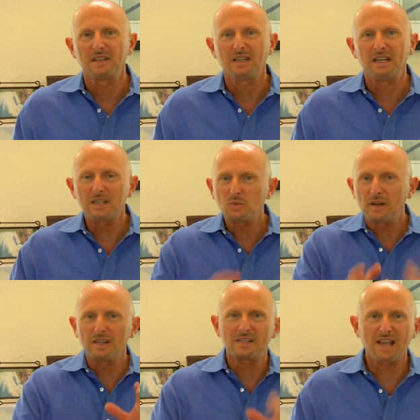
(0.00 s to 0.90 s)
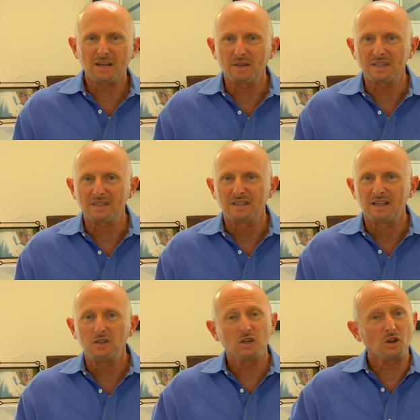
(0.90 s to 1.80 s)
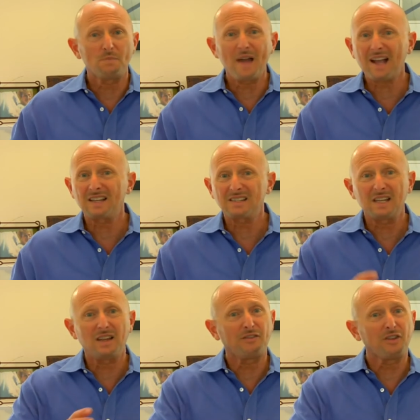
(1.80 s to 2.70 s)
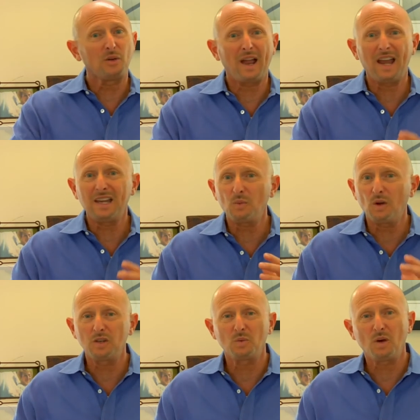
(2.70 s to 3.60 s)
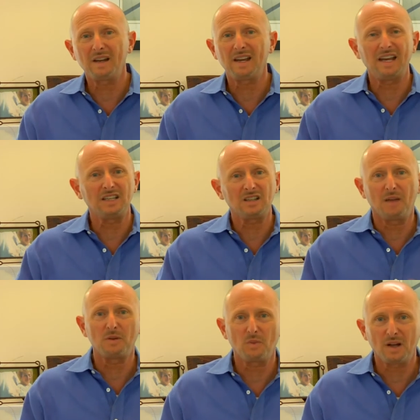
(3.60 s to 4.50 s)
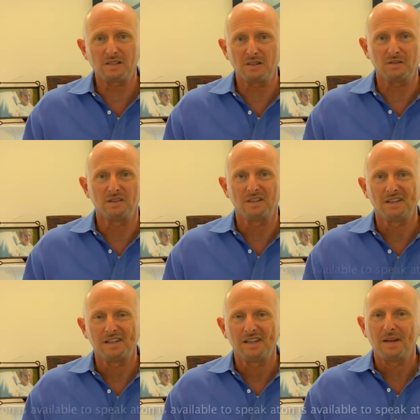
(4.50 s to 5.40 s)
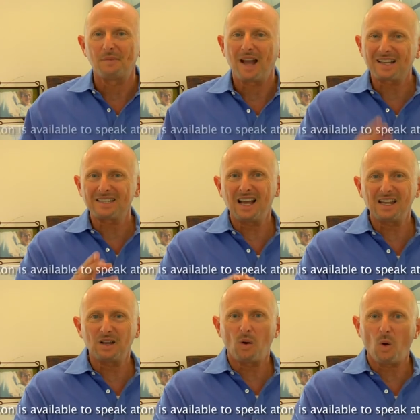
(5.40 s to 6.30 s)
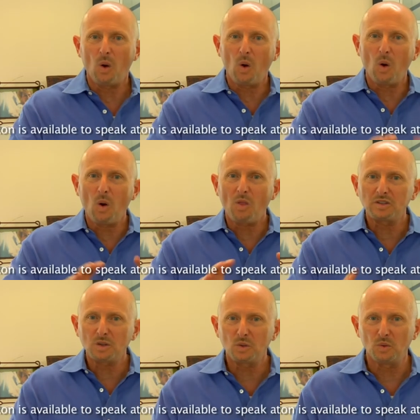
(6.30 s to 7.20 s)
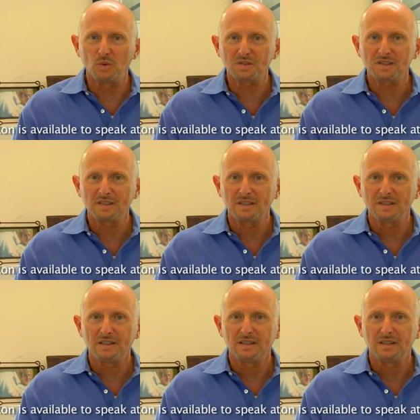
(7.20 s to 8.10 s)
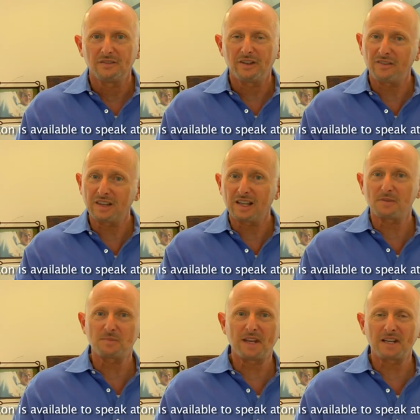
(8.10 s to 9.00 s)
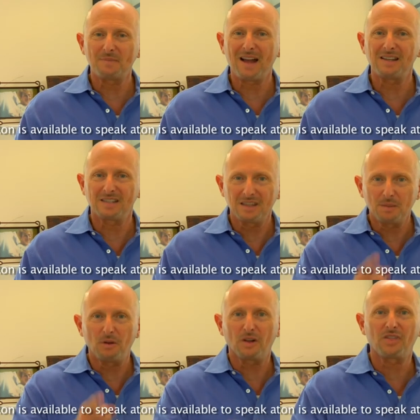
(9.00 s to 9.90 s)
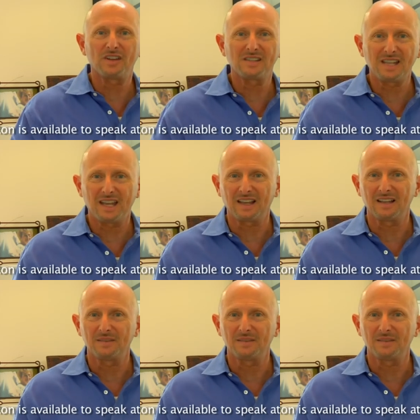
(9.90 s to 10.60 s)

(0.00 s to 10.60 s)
in each one of these segments. And you can go back and see and view any one you want at any time you want to. But I can tell you all the tools for everything I'm speaking about is in the book The Zing.